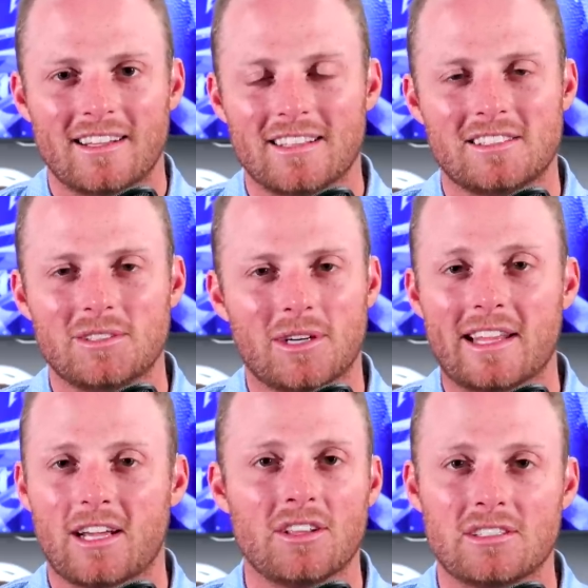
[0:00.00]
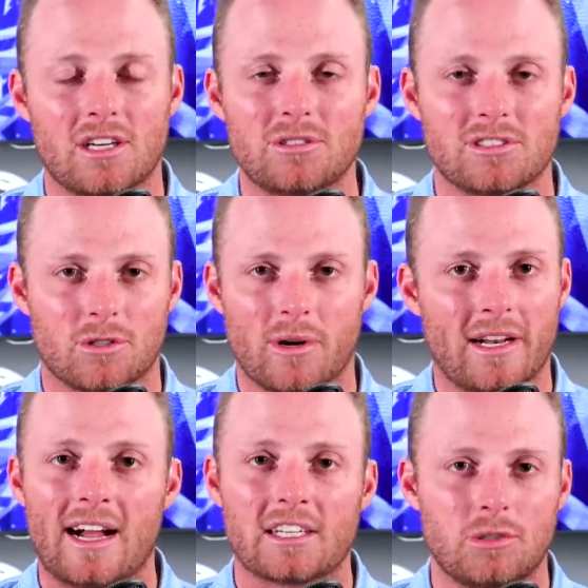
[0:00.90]
Let's do it. I think all these coaches are
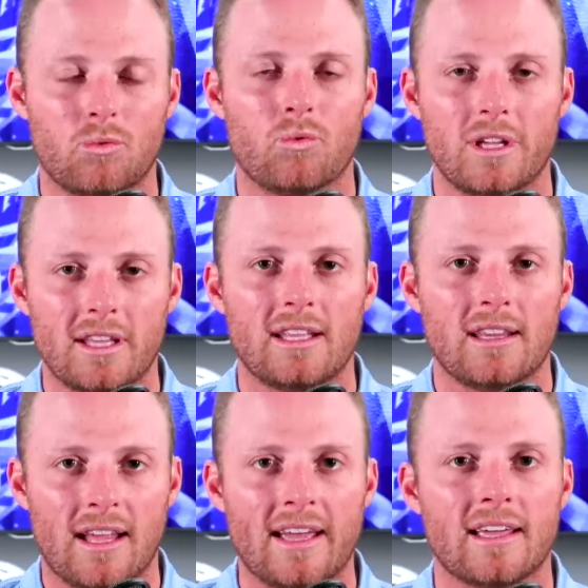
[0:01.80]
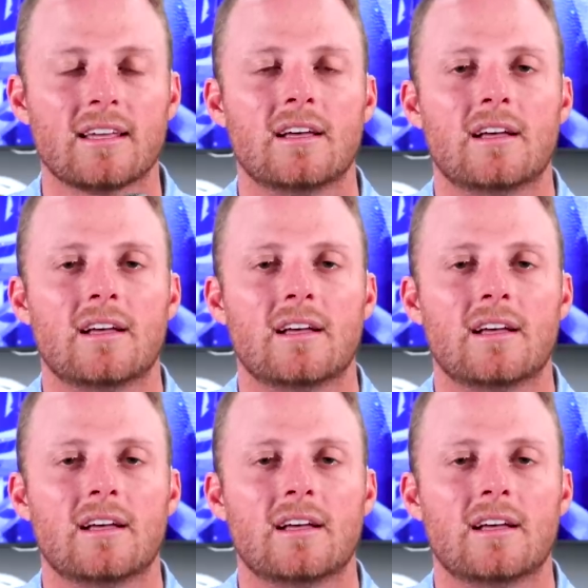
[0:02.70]
great. I actually really like